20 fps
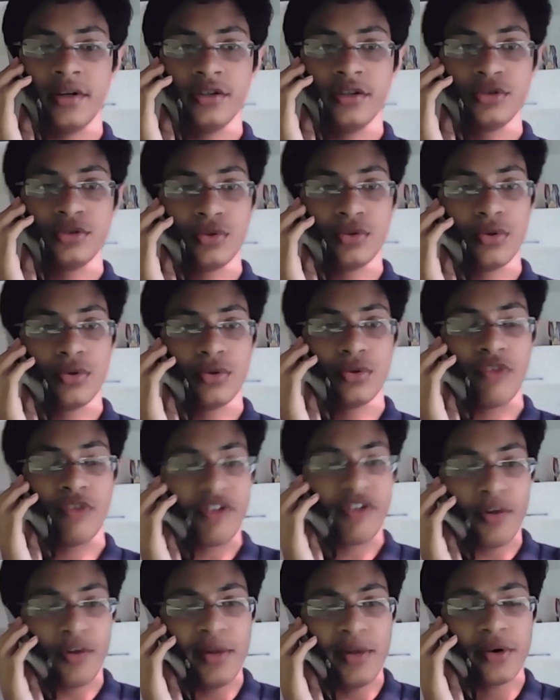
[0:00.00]
So,
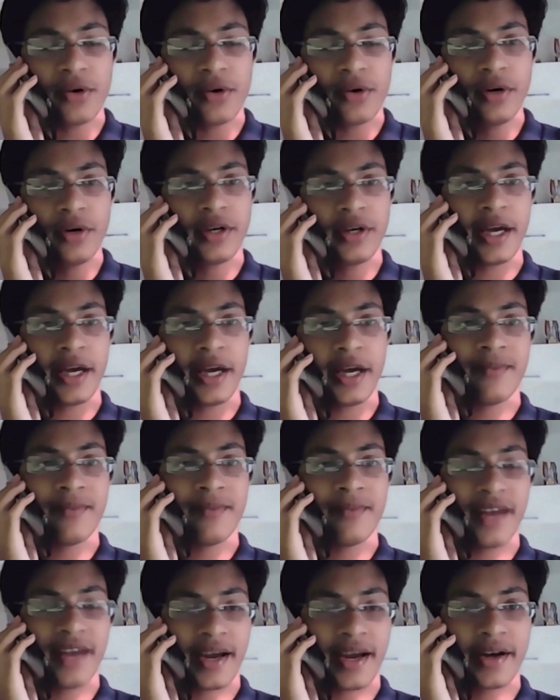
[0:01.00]
when would be a good
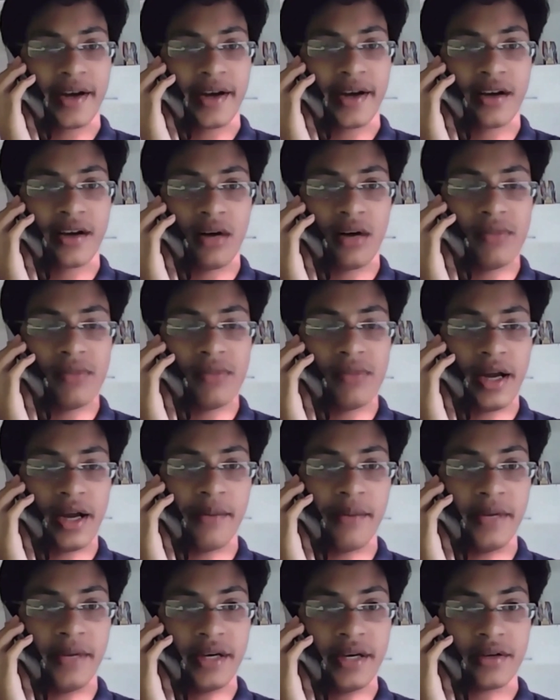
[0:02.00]
time when I can come
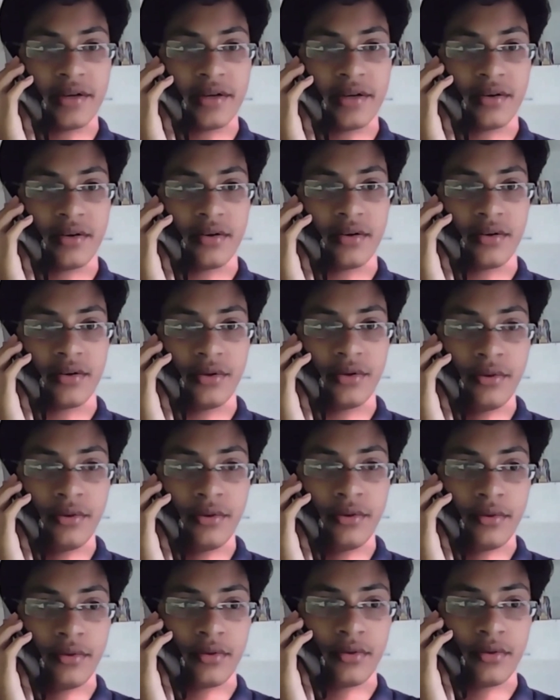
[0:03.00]
and meet
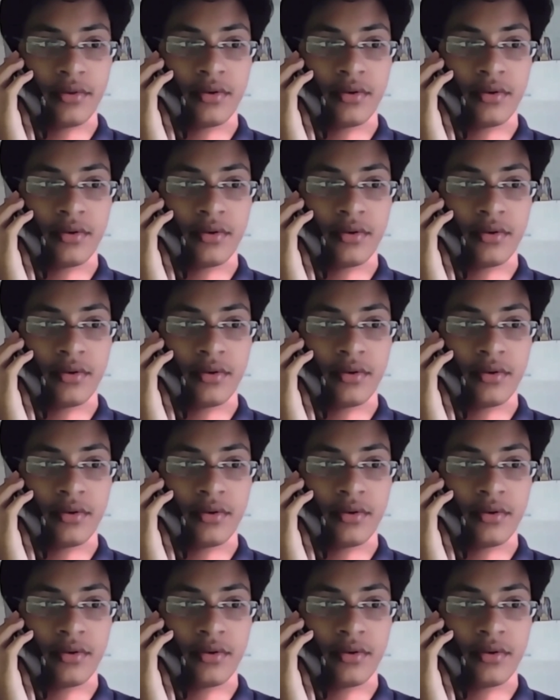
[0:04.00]
you?